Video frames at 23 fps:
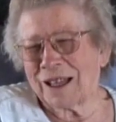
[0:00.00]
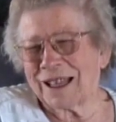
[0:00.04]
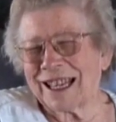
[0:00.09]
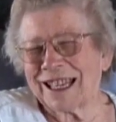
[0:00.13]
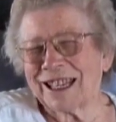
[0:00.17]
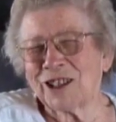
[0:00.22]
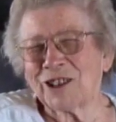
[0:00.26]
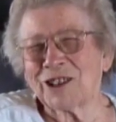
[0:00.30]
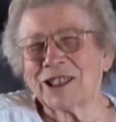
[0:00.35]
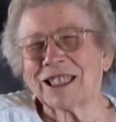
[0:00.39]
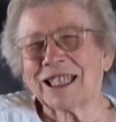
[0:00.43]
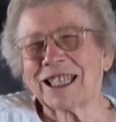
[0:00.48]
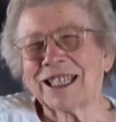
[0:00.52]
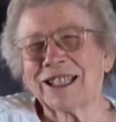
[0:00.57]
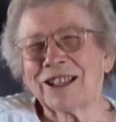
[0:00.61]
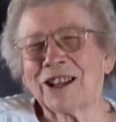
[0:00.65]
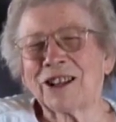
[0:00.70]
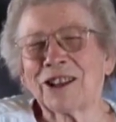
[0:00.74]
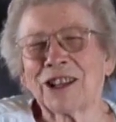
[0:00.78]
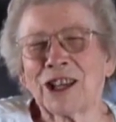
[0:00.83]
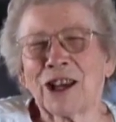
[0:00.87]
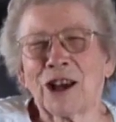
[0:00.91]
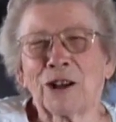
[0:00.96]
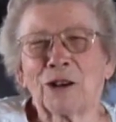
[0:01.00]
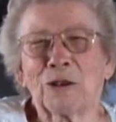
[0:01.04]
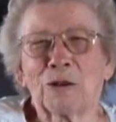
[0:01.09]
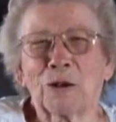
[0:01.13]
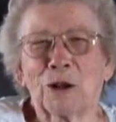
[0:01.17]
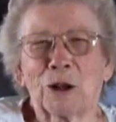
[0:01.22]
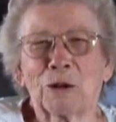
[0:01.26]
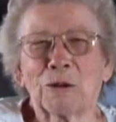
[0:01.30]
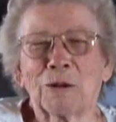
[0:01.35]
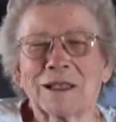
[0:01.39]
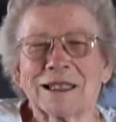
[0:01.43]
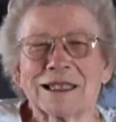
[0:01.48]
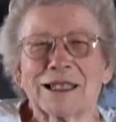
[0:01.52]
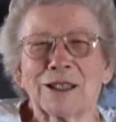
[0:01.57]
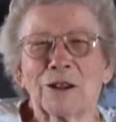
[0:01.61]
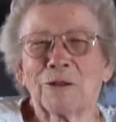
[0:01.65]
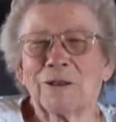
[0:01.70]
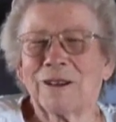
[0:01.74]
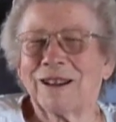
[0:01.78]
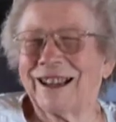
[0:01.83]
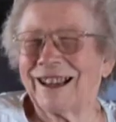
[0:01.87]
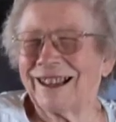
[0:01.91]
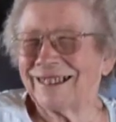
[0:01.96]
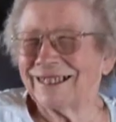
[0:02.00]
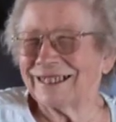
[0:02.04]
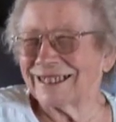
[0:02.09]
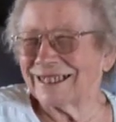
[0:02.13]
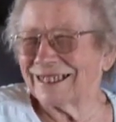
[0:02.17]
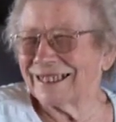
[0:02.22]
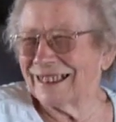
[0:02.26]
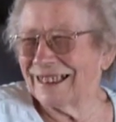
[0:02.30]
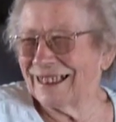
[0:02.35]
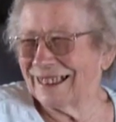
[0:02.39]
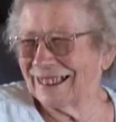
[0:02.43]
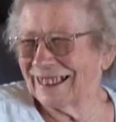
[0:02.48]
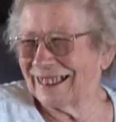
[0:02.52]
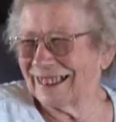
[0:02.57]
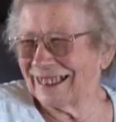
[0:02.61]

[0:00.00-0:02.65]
well, I used to get on the honor roll once in a while, and